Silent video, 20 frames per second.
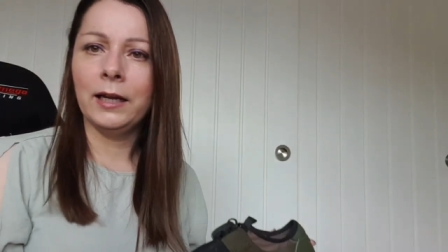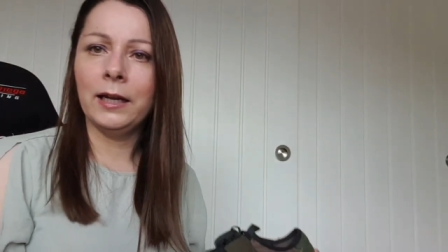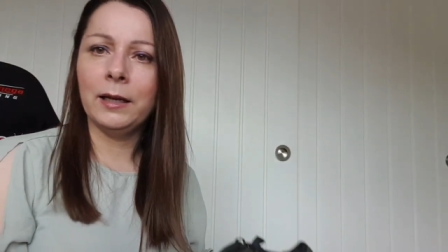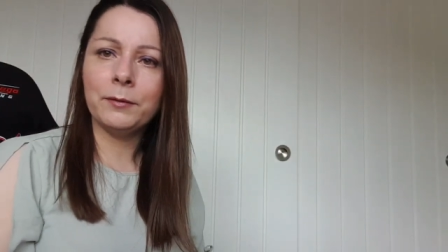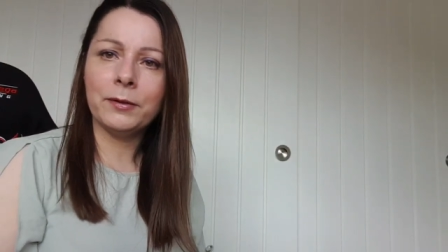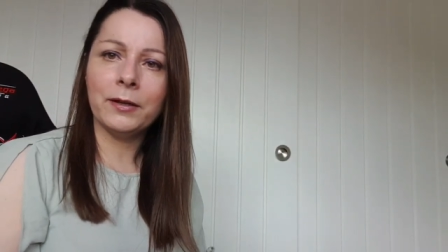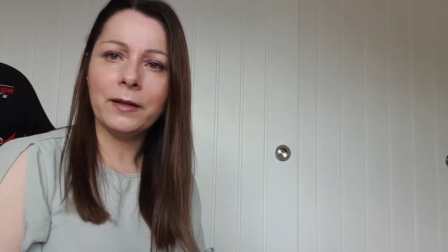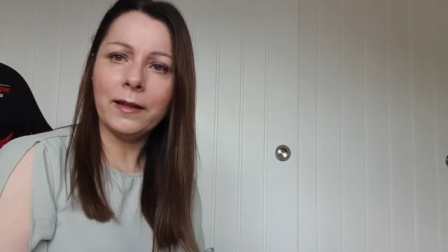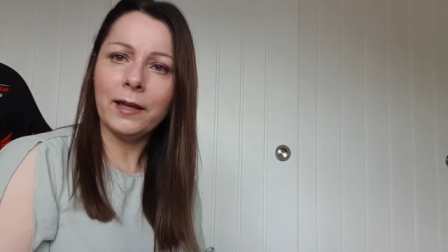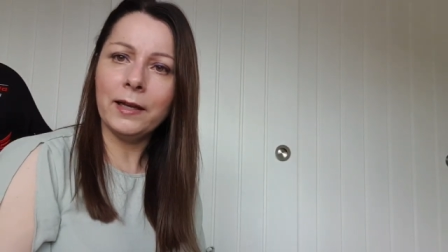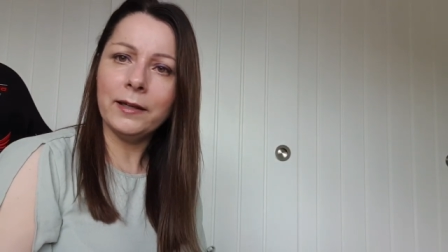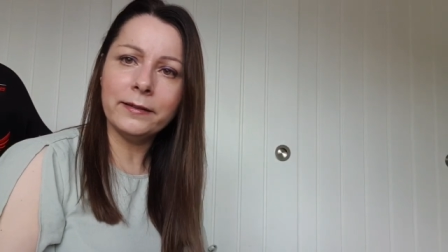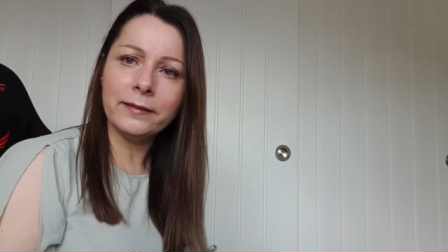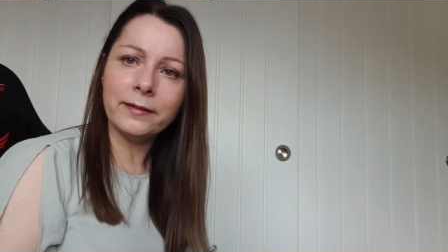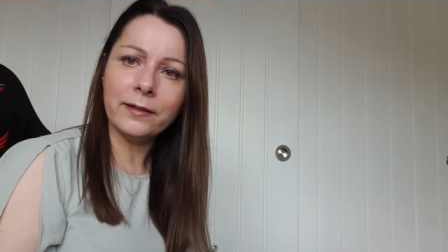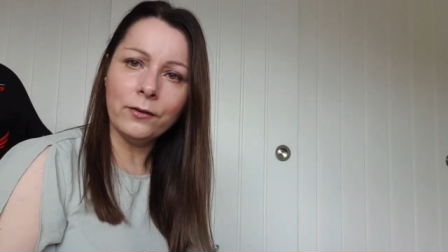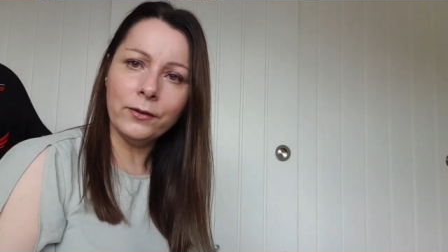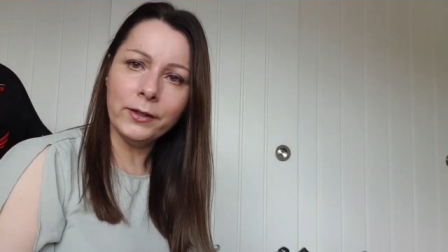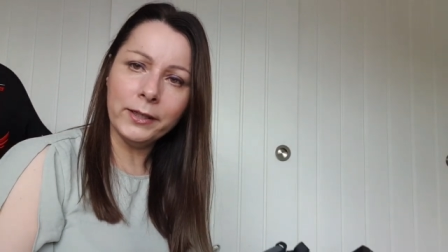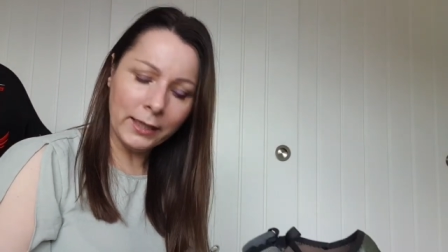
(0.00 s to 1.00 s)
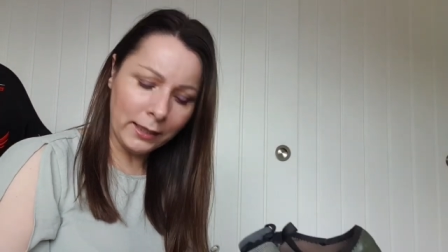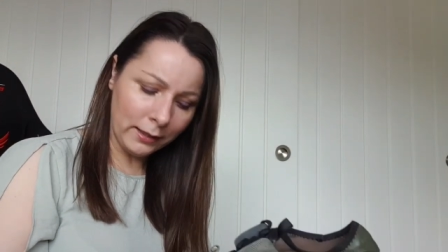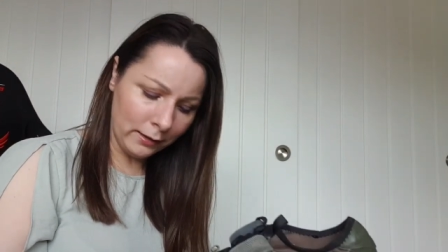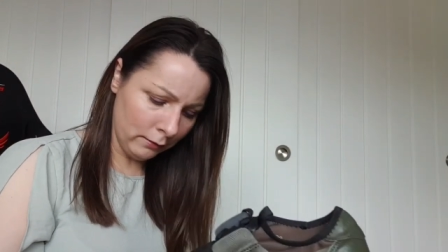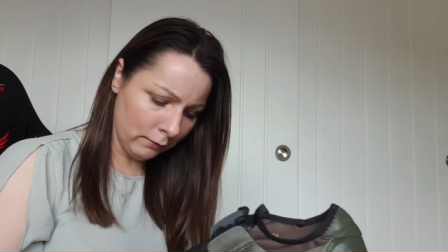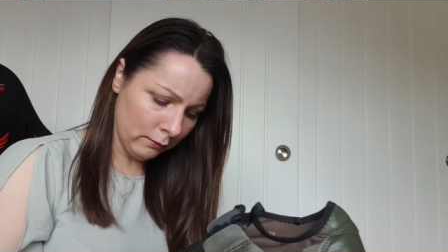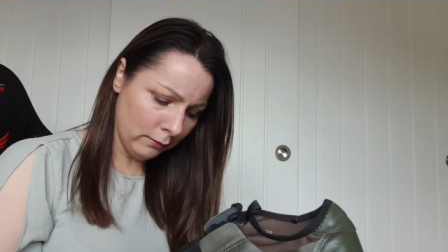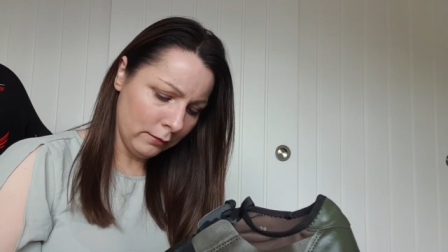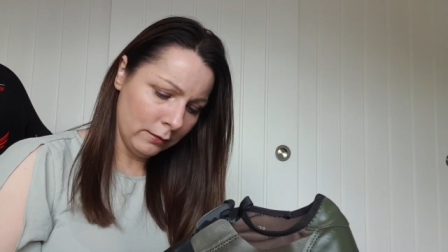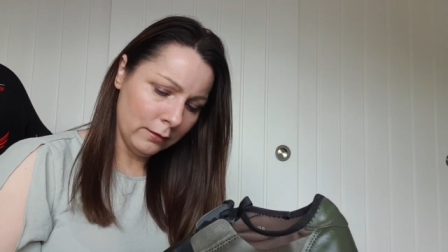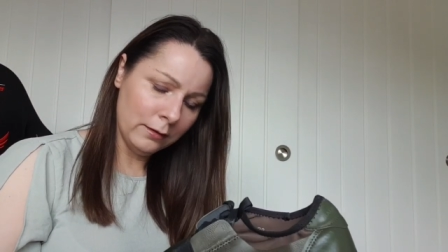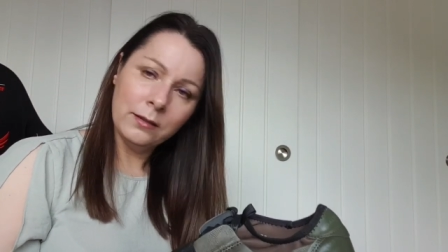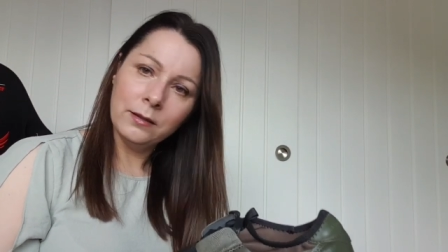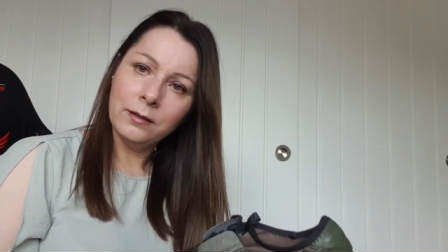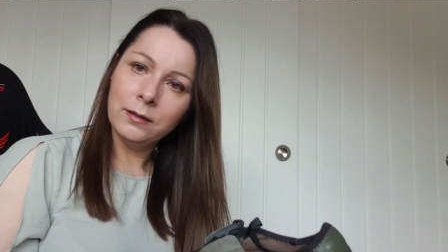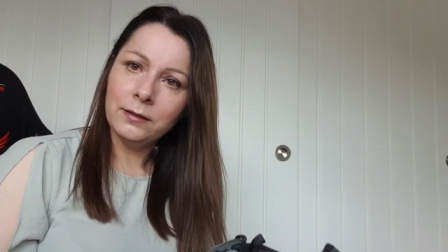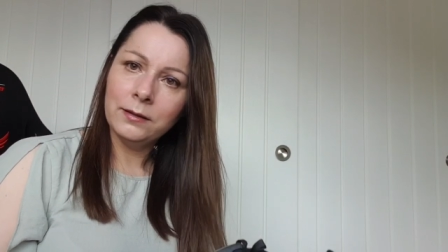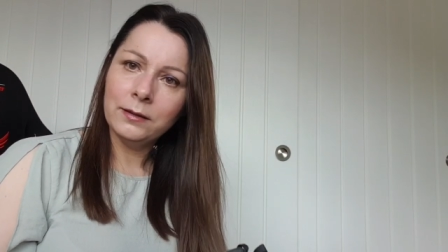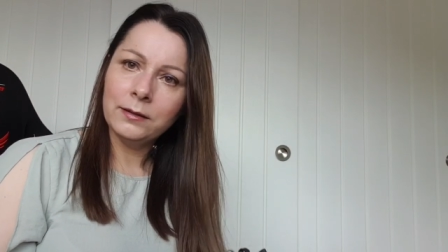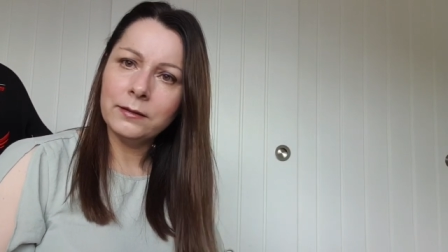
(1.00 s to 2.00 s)
Liam Lynn said, they're designer.
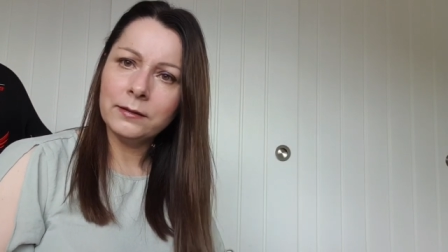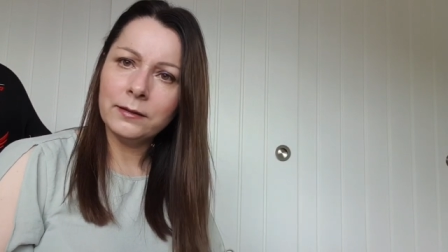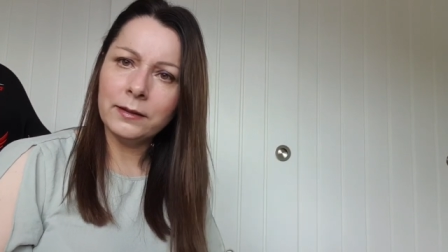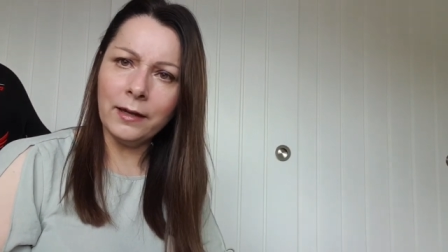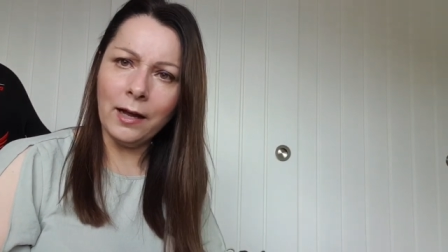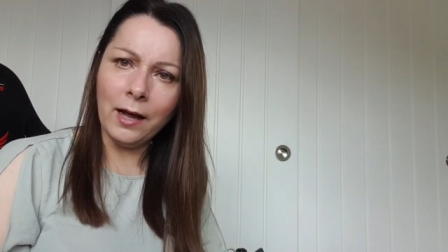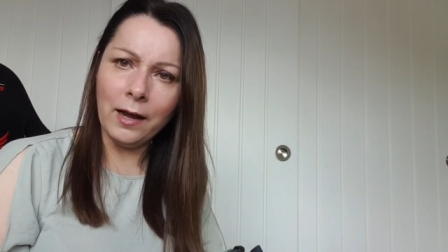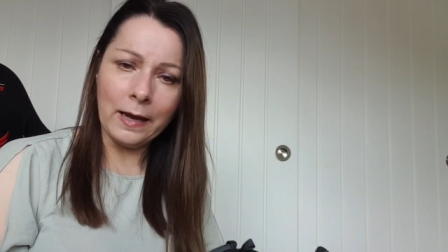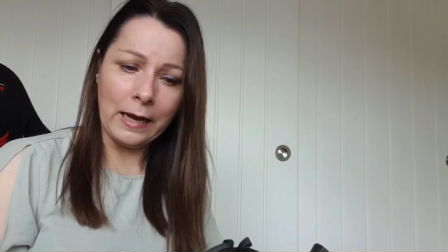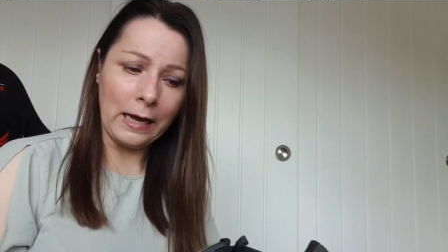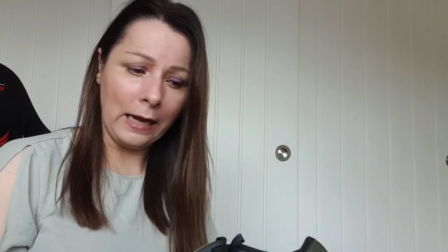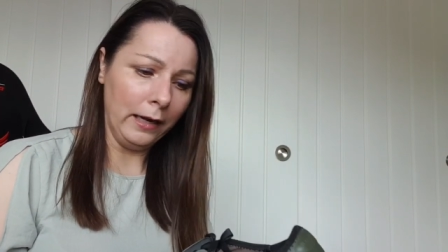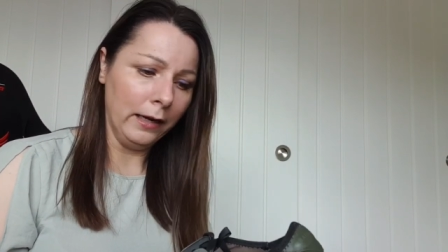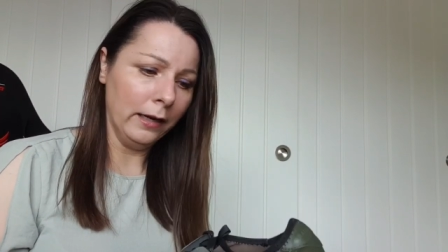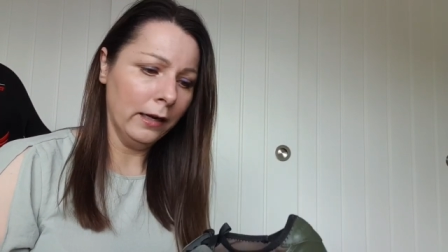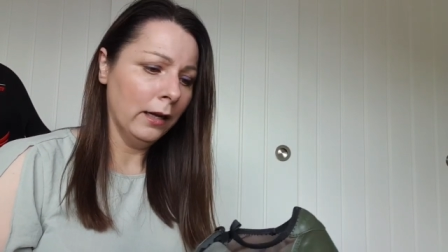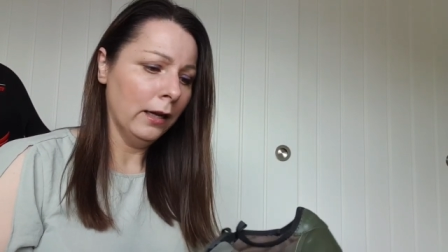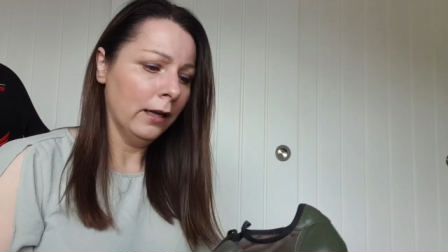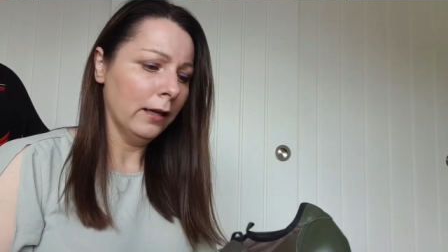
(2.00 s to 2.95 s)
Are they?